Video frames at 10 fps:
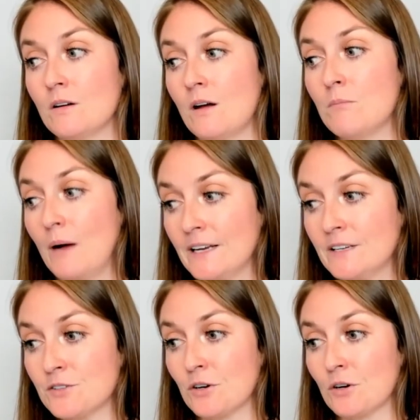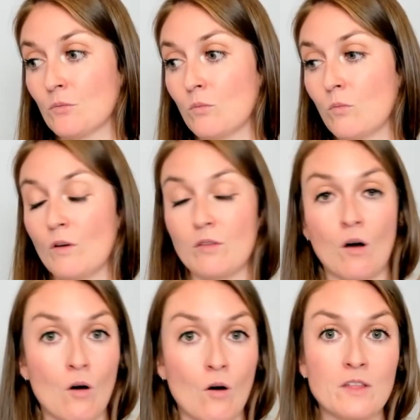binder with
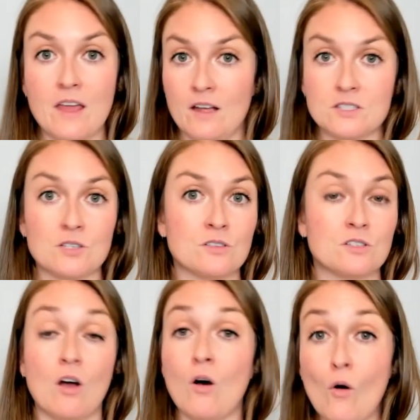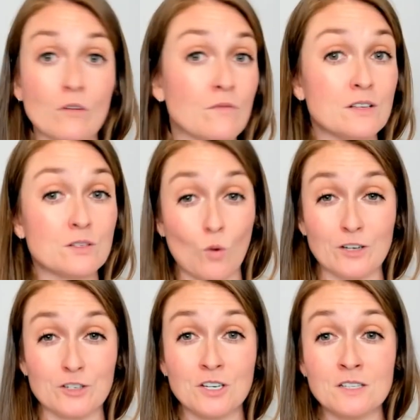all the answers to all of these
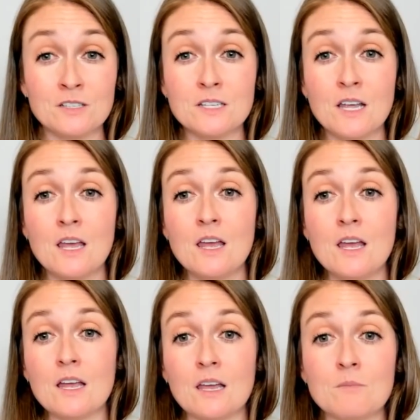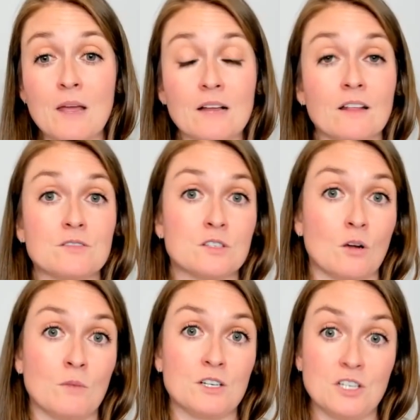questions can make life so
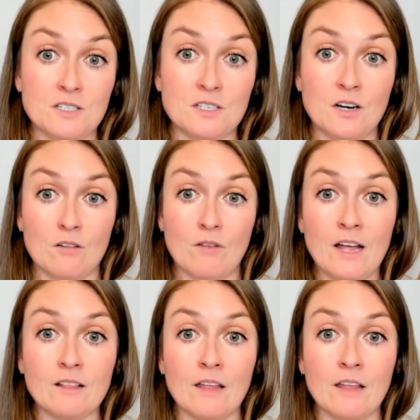much easier, right?